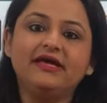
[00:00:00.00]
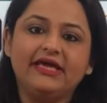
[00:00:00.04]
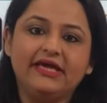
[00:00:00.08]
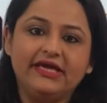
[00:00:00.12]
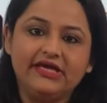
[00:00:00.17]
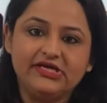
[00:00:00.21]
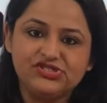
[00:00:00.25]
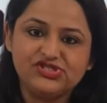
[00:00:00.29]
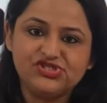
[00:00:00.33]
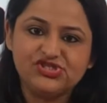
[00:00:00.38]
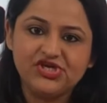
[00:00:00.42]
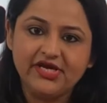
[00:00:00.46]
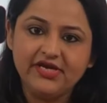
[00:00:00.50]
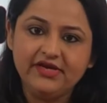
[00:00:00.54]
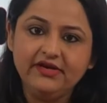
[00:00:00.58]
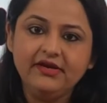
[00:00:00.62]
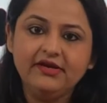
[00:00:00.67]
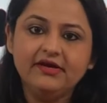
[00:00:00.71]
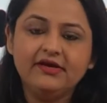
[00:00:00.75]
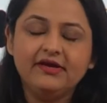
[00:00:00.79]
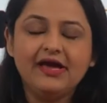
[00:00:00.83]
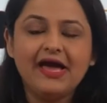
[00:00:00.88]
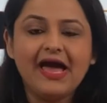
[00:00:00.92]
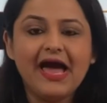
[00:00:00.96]
the A chain
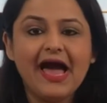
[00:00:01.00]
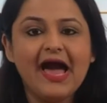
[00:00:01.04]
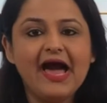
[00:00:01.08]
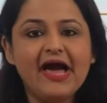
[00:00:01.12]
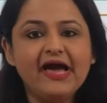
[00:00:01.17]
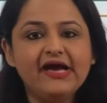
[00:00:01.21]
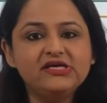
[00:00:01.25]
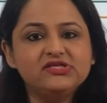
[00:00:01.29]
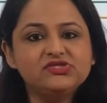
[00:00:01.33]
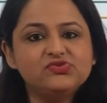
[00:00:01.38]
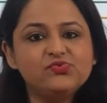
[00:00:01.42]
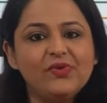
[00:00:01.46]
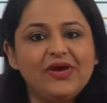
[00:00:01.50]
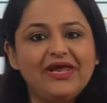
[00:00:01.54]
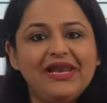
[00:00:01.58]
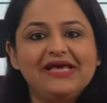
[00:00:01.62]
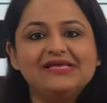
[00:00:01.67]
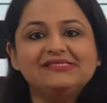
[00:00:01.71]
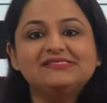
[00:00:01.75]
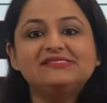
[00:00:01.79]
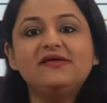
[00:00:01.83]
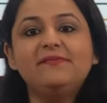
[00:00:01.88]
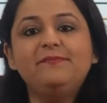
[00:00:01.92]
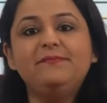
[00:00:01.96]
as well
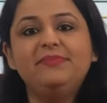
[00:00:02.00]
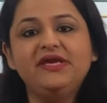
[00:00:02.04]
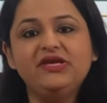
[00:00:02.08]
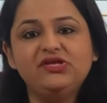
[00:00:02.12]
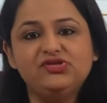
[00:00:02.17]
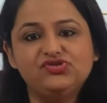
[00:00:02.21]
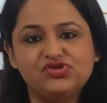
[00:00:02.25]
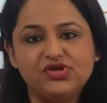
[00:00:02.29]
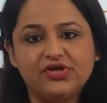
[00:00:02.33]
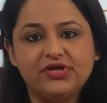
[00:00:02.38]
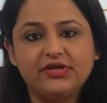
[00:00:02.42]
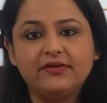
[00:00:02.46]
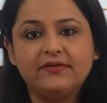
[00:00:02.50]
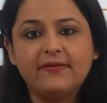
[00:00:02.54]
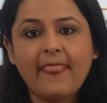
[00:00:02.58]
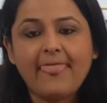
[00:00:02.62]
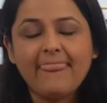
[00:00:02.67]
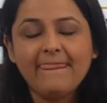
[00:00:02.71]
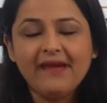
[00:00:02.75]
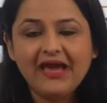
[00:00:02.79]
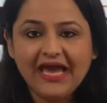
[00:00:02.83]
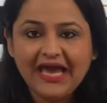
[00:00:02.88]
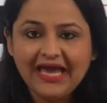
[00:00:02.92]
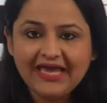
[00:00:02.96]
as the B chain
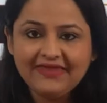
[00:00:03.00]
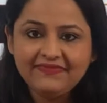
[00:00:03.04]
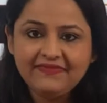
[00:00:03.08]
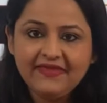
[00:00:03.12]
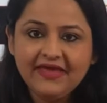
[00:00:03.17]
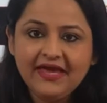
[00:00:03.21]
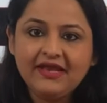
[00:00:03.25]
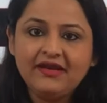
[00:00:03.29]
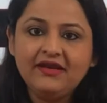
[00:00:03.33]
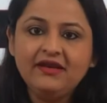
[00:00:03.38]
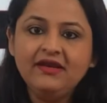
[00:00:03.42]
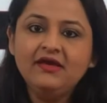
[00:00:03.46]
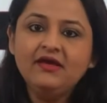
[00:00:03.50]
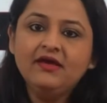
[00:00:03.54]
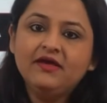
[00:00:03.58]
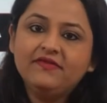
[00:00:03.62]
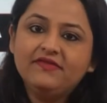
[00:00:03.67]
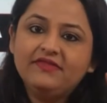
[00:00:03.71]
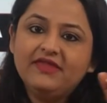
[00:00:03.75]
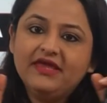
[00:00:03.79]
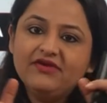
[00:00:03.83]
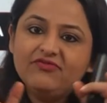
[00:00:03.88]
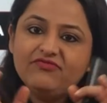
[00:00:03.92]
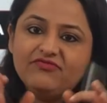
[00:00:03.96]
and then
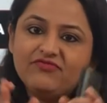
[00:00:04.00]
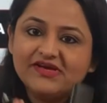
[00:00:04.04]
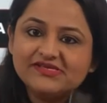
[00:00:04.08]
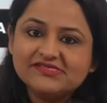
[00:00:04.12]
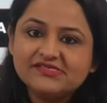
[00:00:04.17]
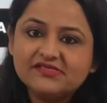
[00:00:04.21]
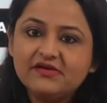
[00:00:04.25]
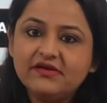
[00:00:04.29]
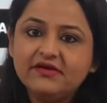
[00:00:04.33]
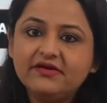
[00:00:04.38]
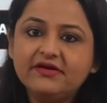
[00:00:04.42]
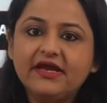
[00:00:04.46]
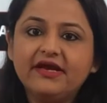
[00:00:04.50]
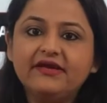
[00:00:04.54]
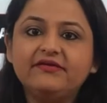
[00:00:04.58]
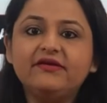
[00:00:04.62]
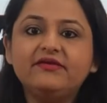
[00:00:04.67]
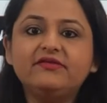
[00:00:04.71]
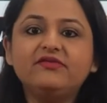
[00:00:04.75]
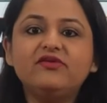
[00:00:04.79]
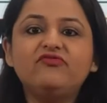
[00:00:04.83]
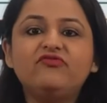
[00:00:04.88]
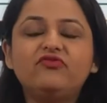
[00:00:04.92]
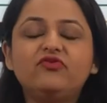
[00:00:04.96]
they
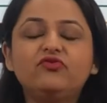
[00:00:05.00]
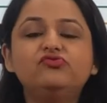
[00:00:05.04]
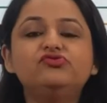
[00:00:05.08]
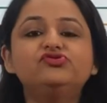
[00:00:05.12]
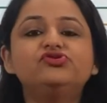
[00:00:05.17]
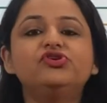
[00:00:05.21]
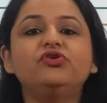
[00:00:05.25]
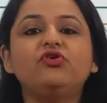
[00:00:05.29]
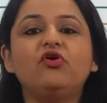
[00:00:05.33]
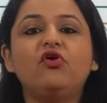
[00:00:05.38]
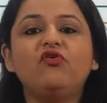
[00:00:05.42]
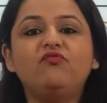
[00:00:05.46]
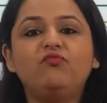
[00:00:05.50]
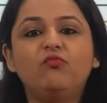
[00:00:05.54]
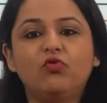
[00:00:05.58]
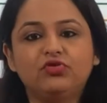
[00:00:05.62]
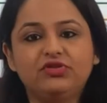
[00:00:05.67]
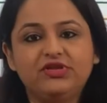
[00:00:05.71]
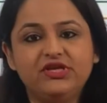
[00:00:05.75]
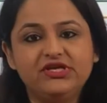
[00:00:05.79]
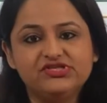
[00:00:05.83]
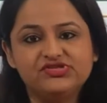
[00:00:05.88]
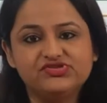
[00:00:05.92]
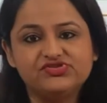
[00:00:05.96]
facilitated the fusion of
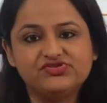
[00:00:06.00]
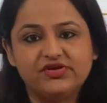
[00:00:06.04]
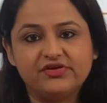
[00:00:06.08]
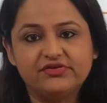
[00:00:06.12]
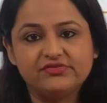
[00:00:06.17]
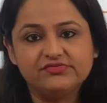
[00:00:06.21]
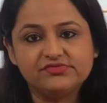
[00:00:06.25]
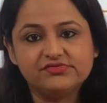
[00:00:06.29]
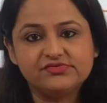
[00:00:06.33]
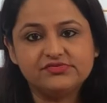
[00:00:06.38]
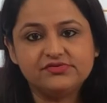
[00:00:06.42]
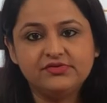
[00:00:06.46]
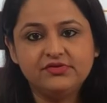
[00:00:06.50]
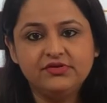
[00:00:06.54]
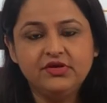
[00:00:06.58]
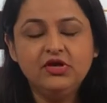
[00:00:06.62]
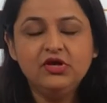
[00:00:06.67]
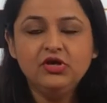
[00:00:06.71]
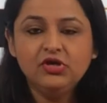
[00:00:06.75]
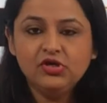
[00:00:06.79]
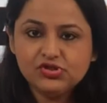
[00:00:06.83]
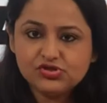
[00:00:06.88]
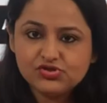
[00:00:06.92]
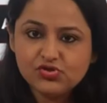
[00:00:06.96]
both these chains.
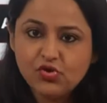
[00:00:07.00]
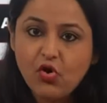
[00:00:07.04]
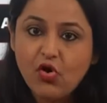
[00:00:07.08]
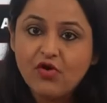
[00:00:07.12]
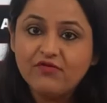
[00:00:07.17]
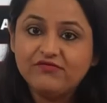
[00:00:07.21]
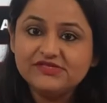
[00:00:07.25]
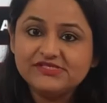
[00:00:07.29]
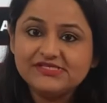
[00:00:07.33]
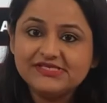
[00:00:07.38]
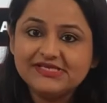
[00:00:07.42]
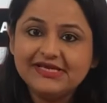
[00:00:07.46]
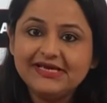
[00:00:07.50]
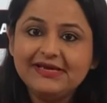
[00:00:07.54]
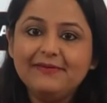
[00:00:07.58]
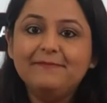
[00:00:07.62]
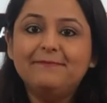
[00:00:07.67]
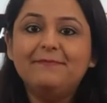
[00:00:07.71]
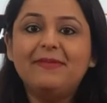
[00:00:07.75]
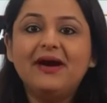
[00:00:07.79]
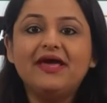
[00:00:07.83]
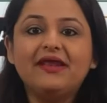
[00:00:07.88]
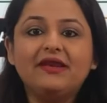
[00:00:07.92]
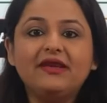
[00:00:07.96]
So obviously
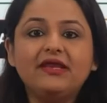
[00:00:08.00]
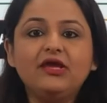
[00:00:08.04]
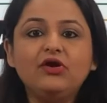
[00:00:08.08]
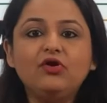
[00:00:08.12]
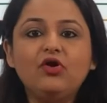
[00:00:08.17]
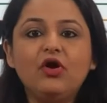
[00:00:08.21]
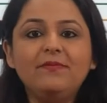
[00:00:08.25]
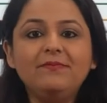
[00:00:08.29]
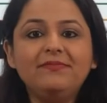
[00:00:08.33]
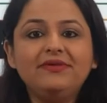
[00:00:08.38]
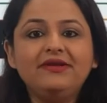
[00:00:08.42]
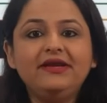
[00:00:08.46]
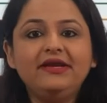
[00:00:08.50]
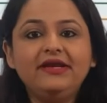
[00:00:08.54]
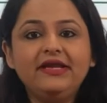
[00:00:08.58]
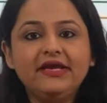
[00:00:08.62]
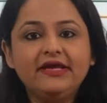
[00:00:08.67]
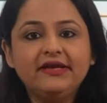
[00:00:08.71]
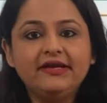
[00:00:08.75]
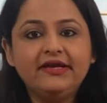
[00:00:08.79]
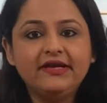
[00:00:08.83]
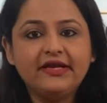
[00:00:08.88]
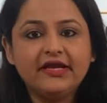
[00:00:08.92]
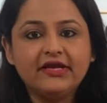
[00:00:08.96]
by recombinant
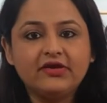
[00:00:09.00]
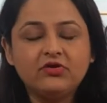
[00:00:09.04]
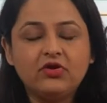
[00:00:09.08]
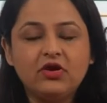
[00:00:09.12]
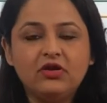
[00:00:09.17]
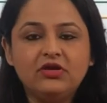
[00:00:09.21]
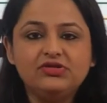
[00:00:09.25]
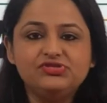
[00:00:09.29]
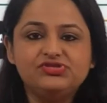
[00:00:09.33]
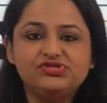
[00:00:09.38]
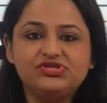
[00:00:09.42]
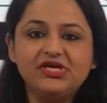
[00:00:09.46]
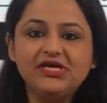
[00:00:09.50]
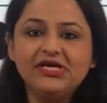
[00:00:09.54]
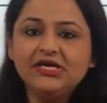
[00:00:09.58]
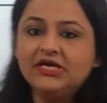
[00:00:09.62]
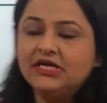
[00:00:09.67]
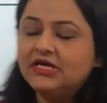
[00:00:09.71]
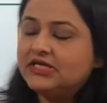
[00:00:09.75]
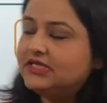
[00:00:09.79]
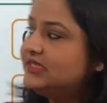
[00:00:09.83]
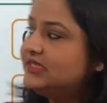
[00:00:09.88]
DNA technology,